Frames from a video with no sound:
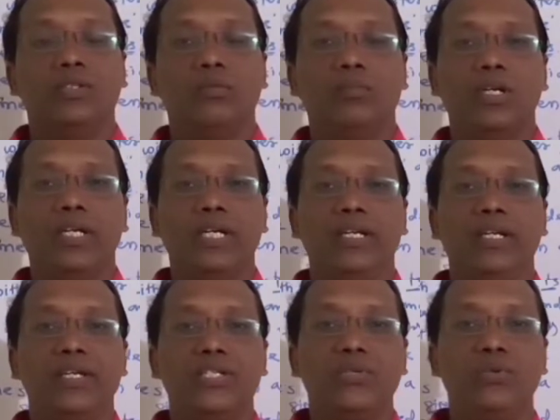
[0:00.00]
Good morning,
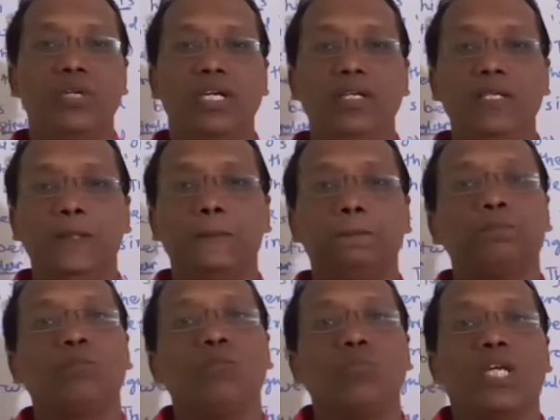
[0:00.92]
dear student.
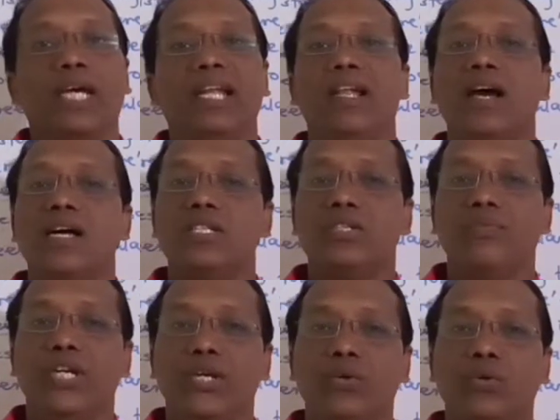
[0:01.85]
In last
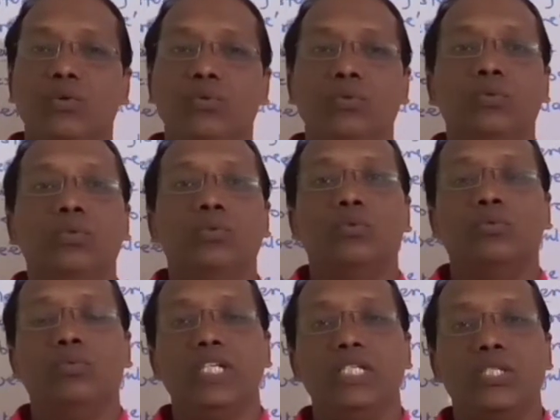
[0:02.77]
video,
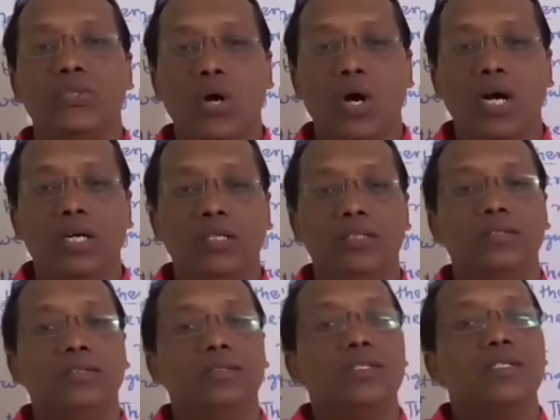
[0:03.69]
we
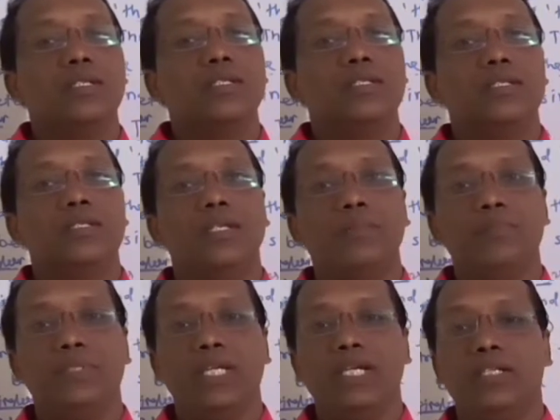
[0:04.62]
saw
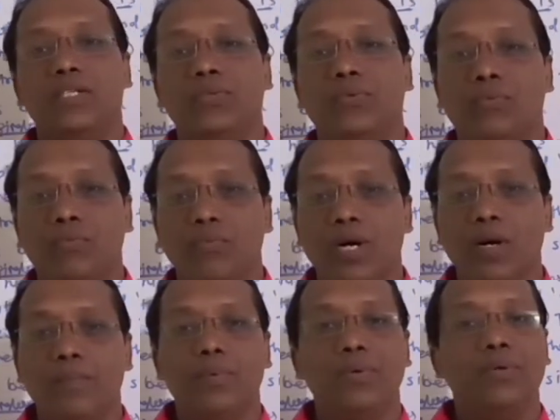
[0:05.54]
subject,
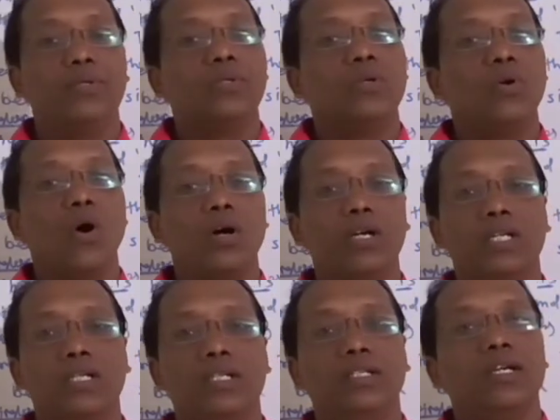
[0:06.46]
verb,
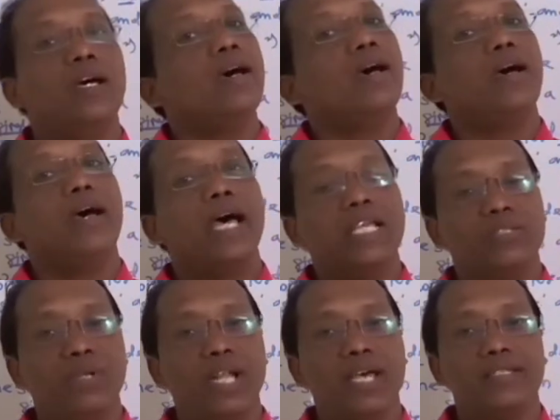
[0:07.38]
concord
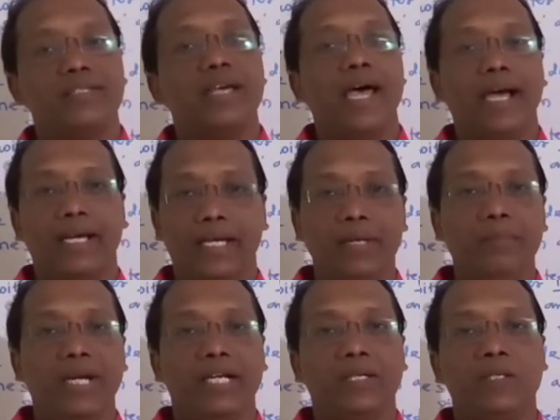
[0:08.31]
as well as the
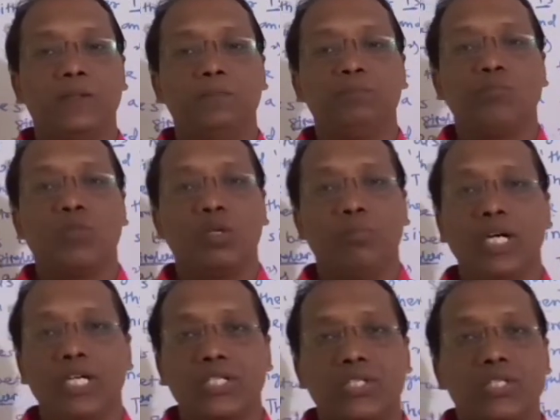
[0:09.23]
agreement.
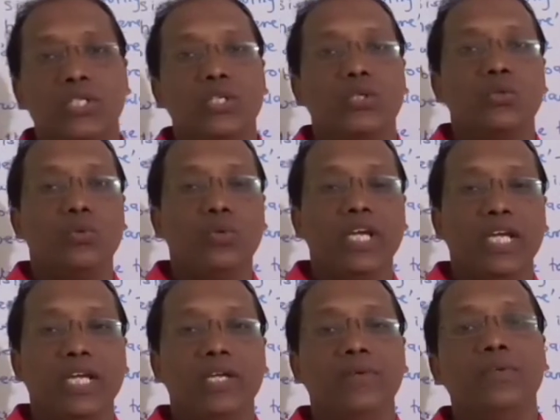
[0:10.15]
But
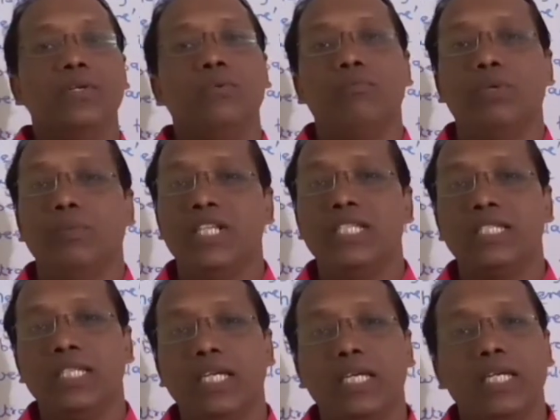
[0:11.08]
today we will
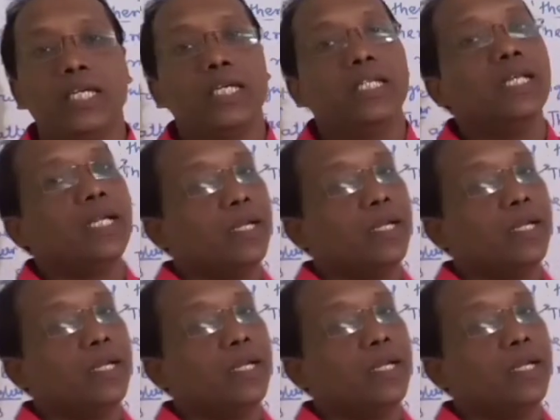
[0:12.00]
see the